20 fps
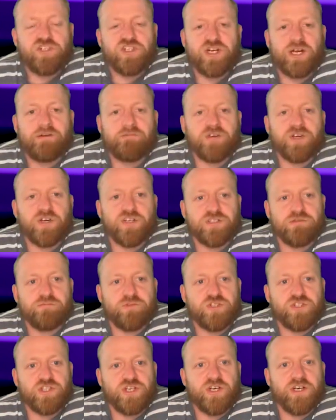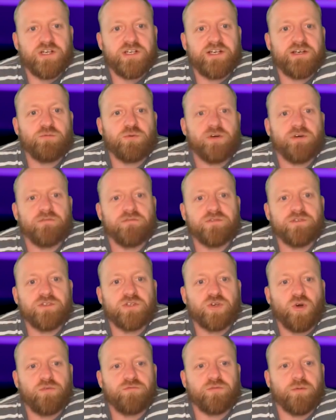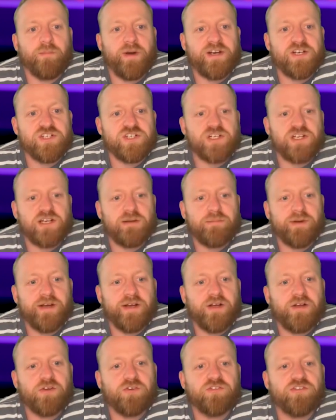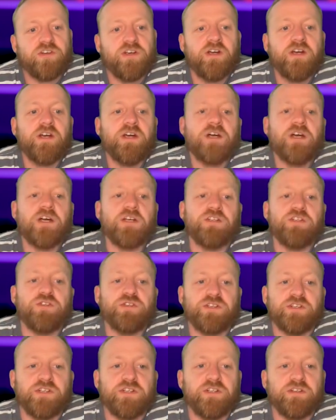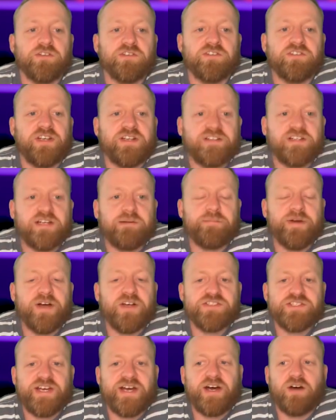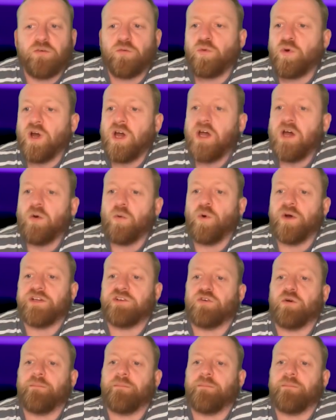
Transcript: of shape the customer journey with confirmation emails. You can send emails out when